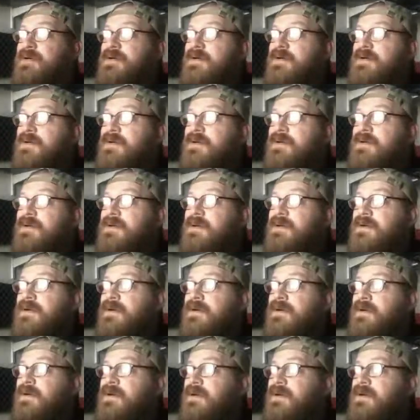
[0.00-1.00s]
That's not a
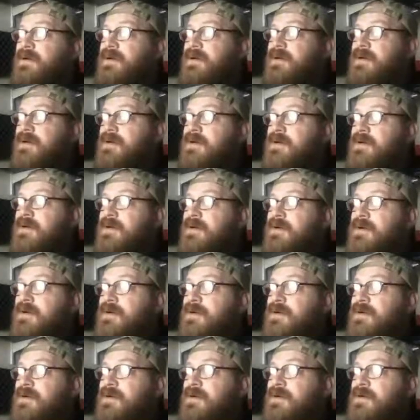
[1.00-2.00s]
beast.
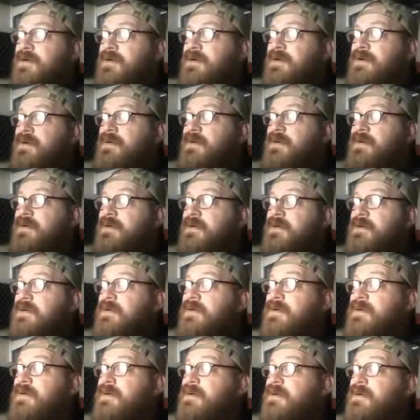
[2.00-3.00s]
That's a mountain.
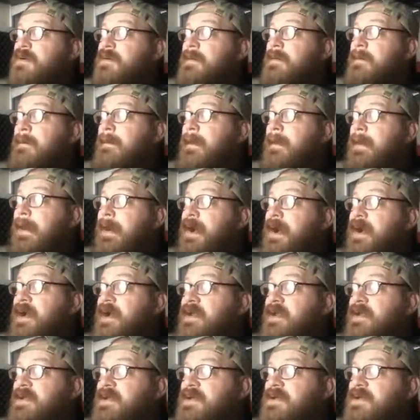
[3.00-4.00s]

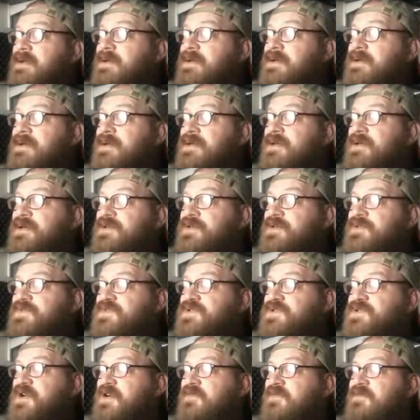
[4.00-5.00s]

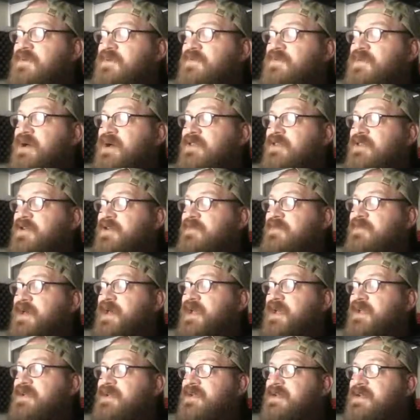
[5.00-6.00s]
Alright. Serve me well there,
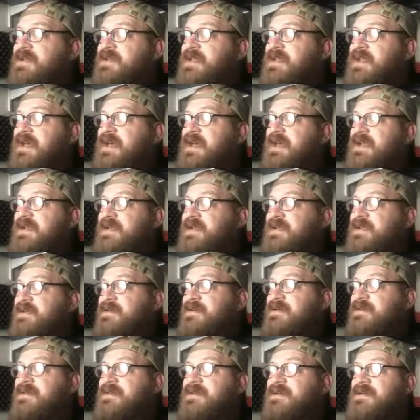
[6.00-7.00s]
Matt. Now get out of
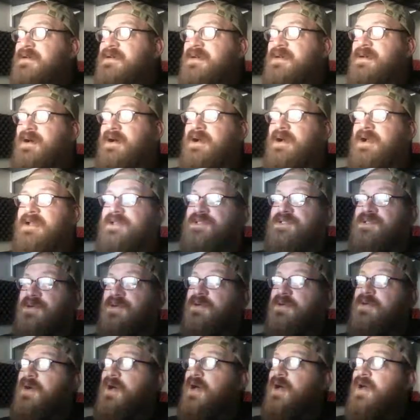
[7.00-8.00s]
here. Alright,
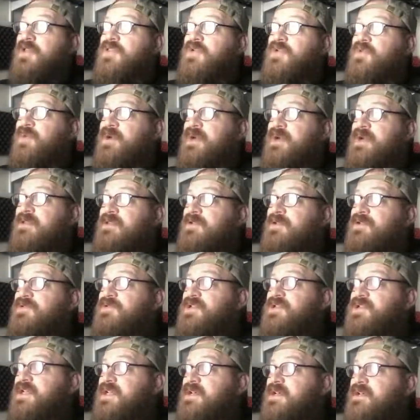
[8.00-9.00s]
so, the Ring of
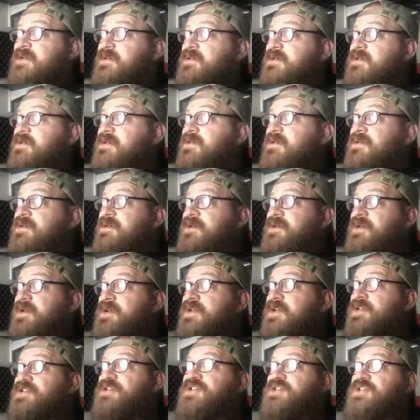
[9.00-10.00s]
Lucii.
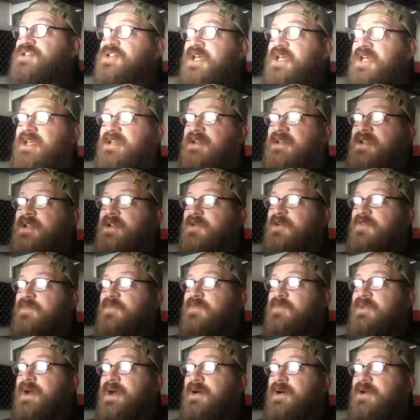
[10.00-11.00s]
Insanely
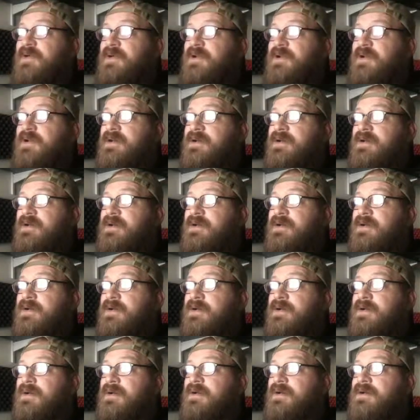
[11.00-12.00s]
overpowered.
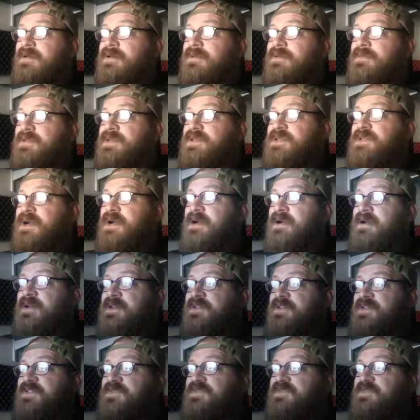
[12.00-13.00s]
Let me
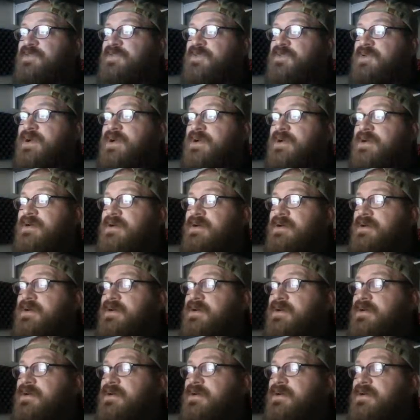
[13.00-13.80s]
target this fool here.